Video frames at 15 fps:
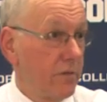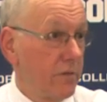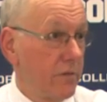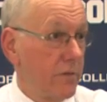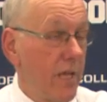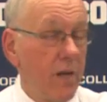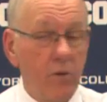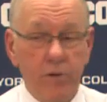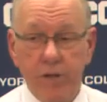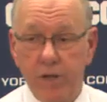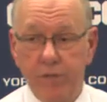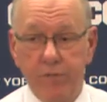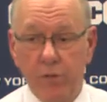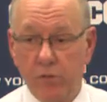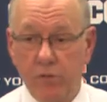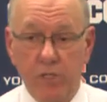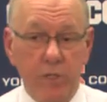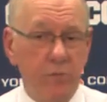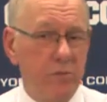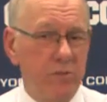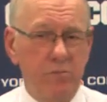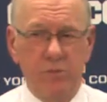Because I don't care if those
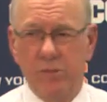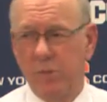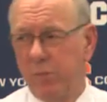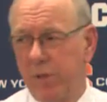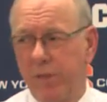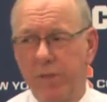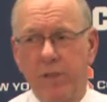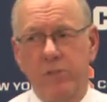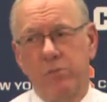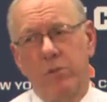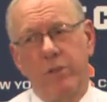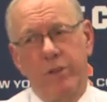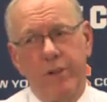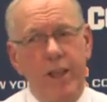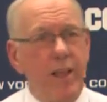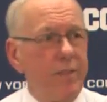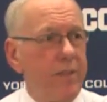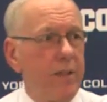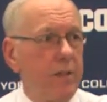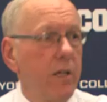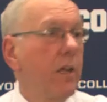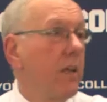teams, somebody thinks, well, they're not
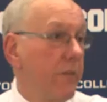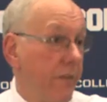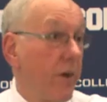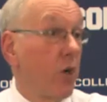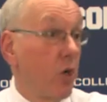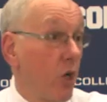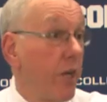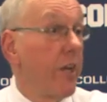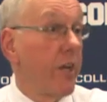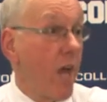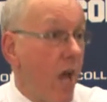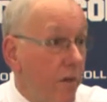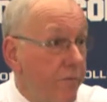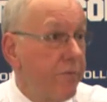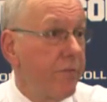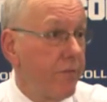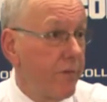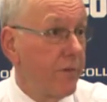that, they're good enough.